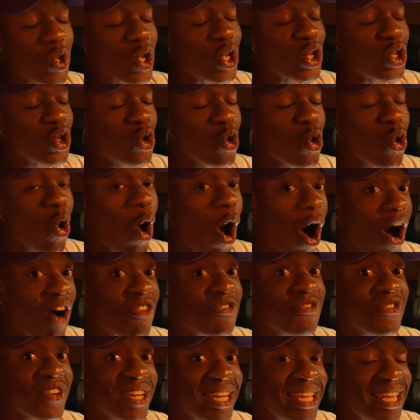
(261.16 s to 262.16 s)
you
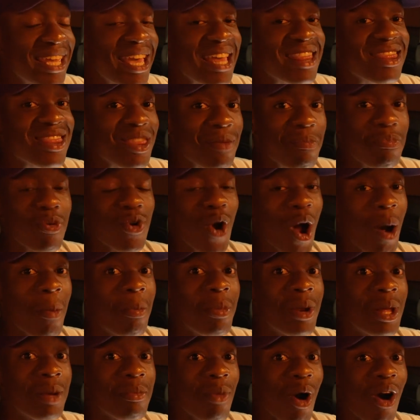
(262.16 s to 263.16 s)
often get the
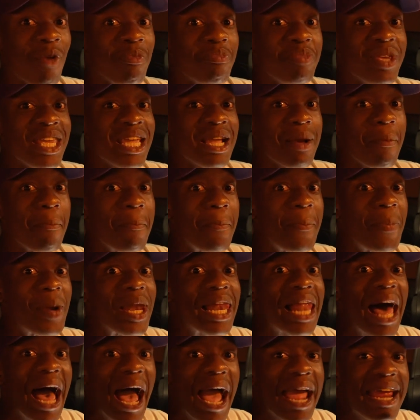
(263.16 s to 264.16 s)
problem of being
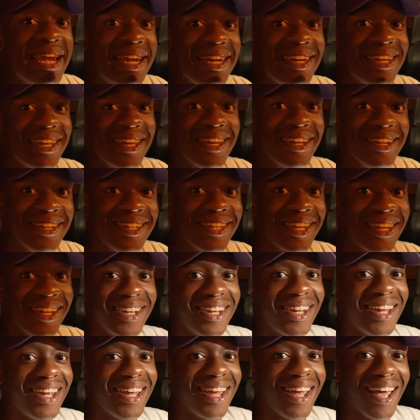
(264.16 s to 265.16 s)
blinded
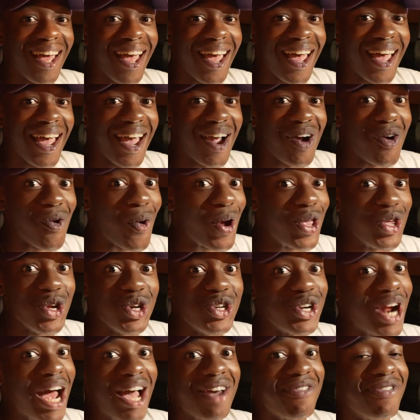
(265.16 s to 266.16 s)
when you're
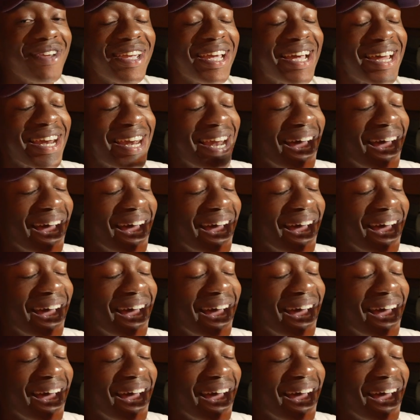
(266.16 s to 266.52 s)
driving at